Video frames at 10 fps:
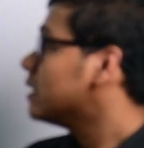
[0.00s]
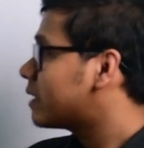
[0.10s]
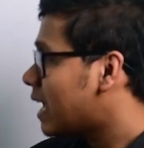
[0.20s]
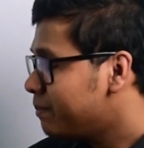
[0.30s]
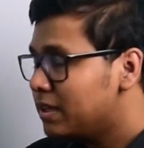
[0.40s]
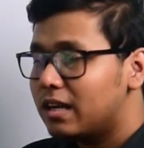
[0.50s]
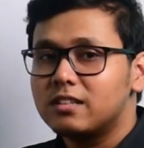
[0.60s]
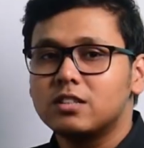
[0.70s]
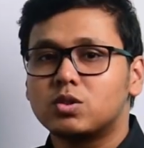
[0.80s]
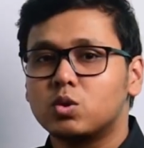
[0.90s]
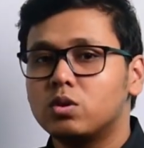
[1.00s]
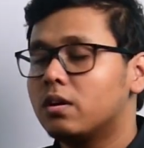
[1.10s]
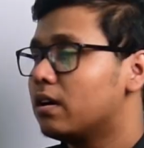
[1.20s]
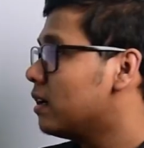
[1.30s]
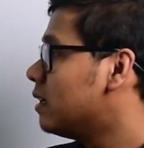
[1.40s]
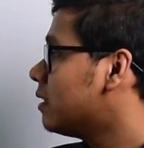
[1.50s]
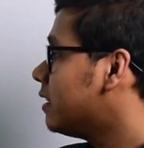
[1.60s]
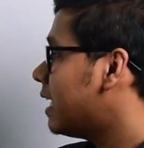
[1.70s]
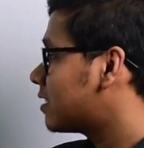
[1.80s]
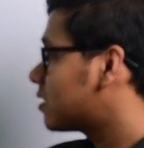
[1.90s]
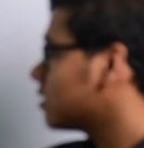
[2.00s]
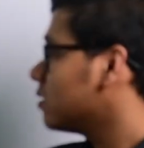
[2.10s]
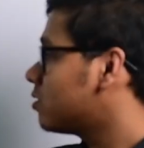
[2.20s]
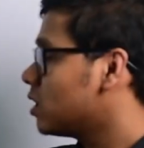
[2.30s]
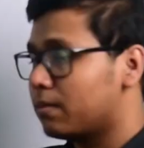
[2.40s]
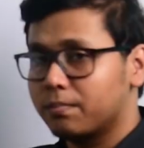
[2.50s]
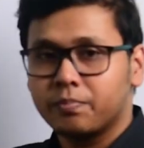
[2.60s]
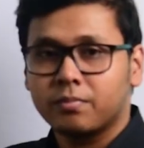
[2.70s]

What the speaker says: can be understood in the next term,